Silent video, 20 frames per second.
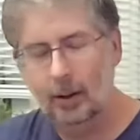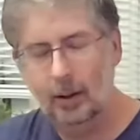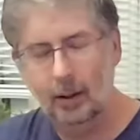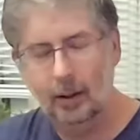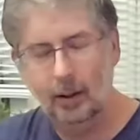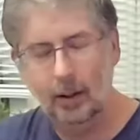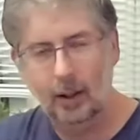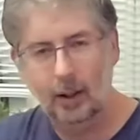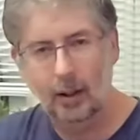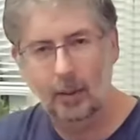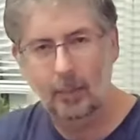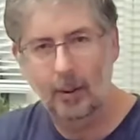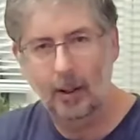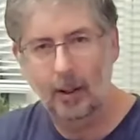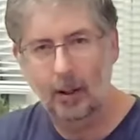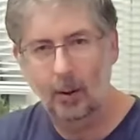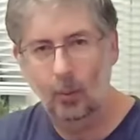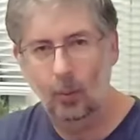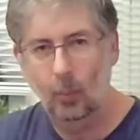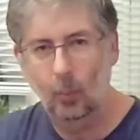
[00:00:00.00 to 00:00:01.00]
It came
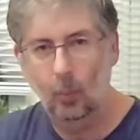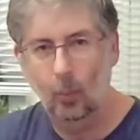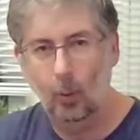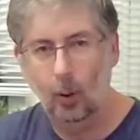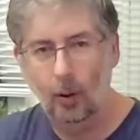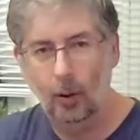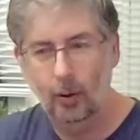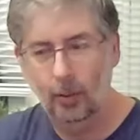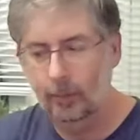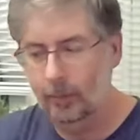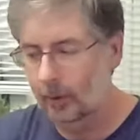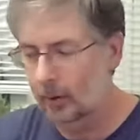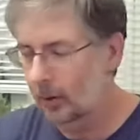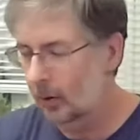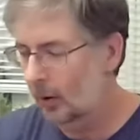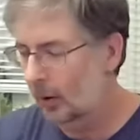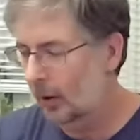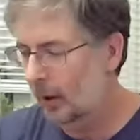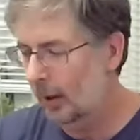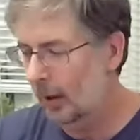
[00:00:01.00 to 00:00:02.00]
out wonderful.
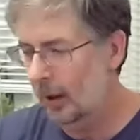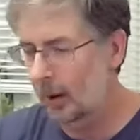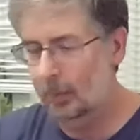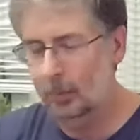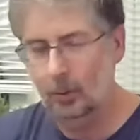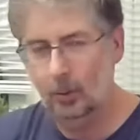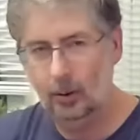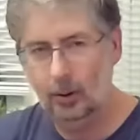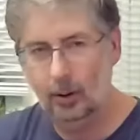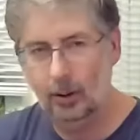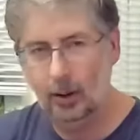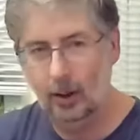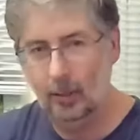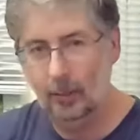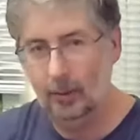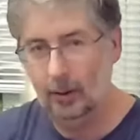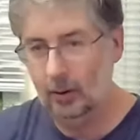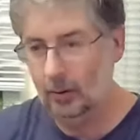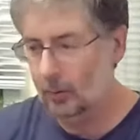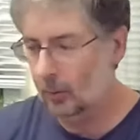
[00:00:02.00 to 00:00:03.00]
Absolutely
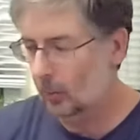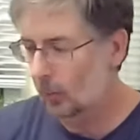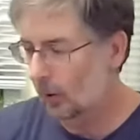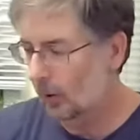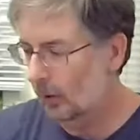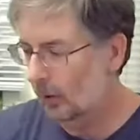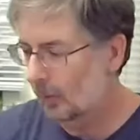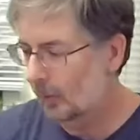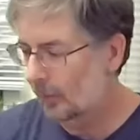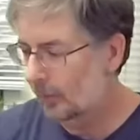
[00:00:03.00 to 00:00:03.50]
love this one.